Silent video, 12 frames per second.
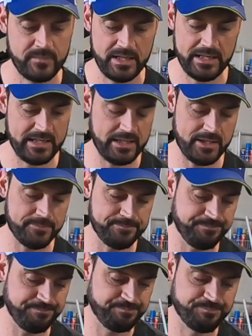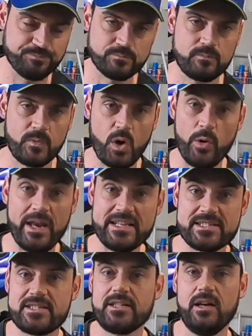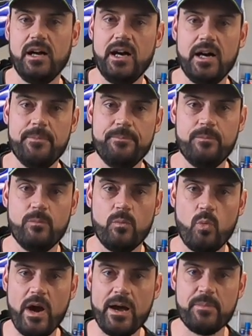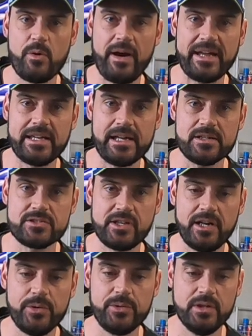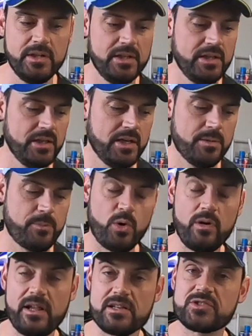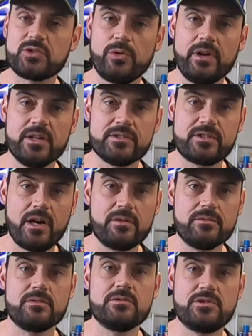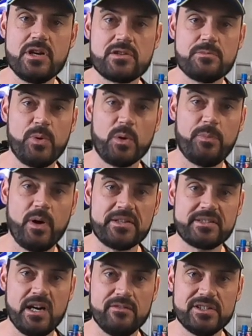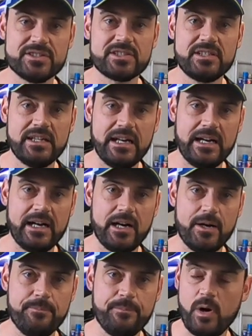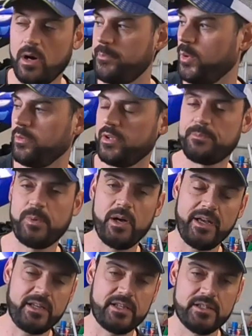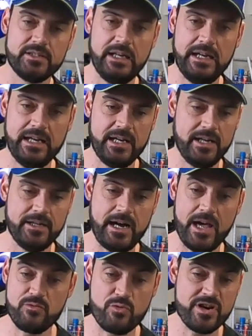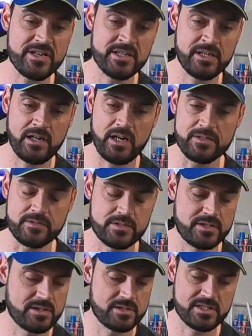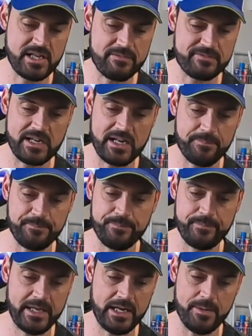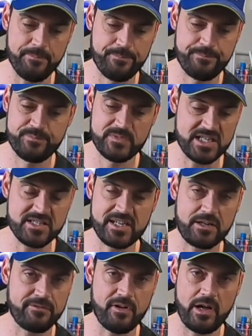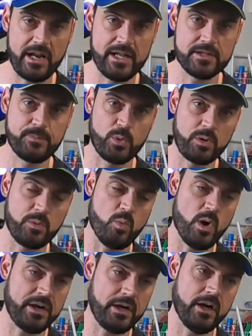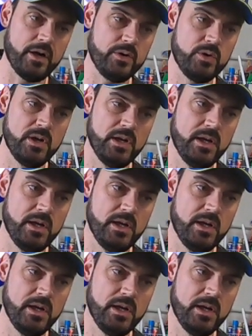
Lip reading: Or at least way up the rankings. So moral of that story is don't judge a book by its covers. I bought this bike unridden. I saved up, didn't take finance, bought it in one go.